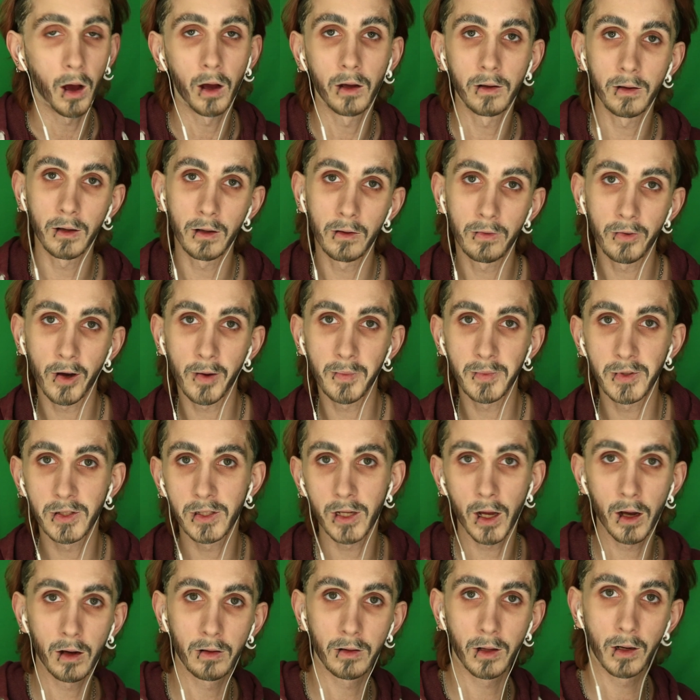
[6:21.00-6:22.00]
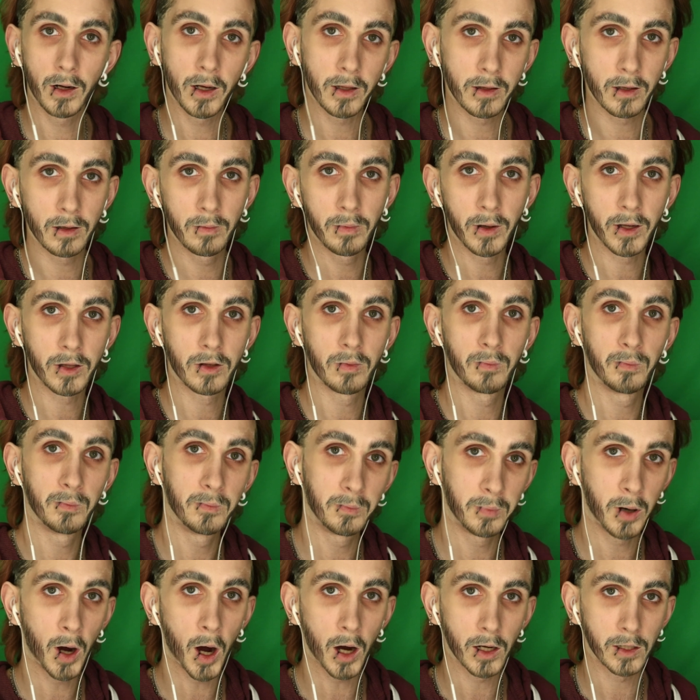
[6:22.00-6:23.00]
If I'm sound a little bit
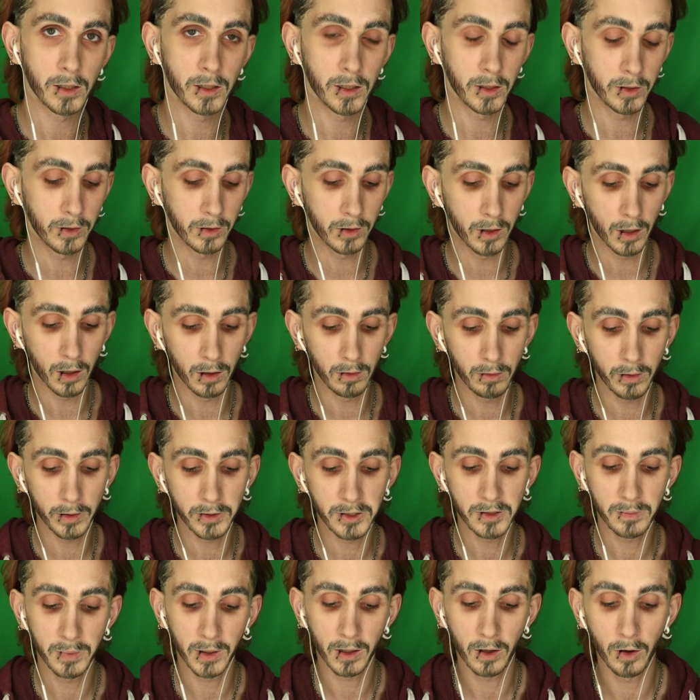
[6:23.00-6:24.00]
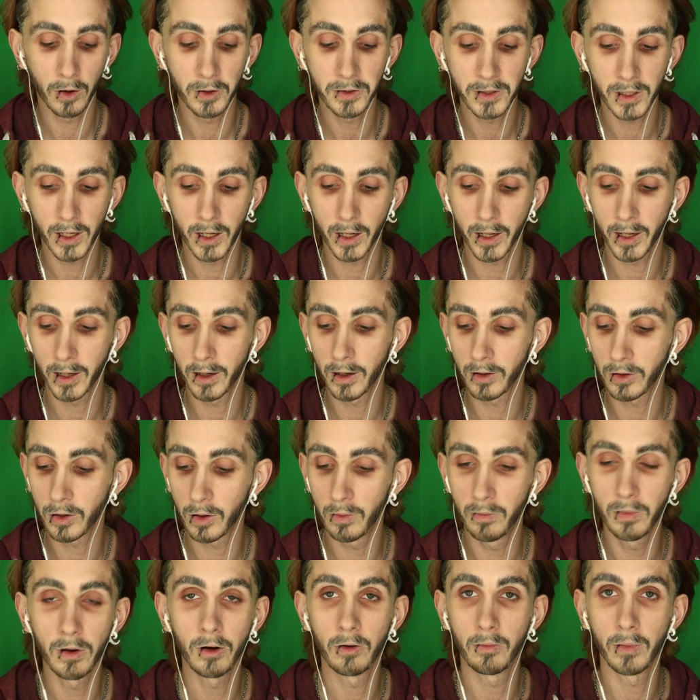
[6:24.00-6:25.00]
posh, you know, it's because I cannot
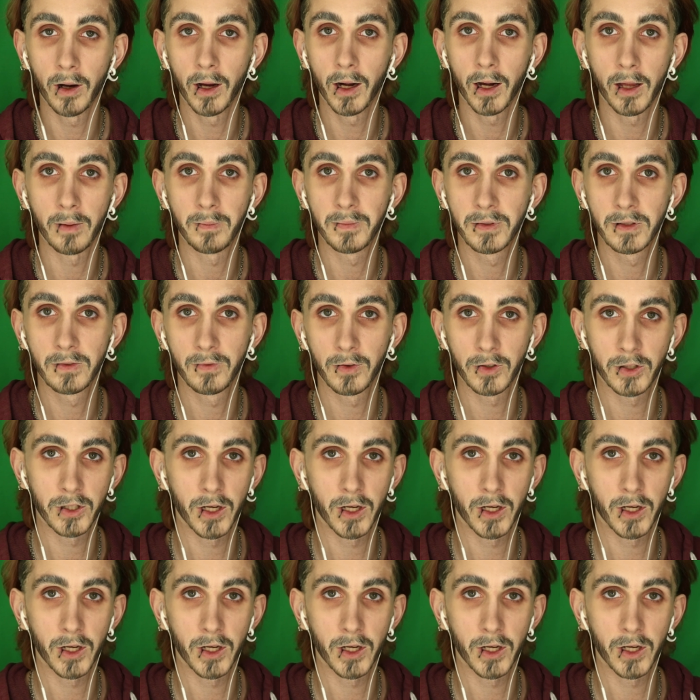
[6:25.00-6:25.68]
move my lips for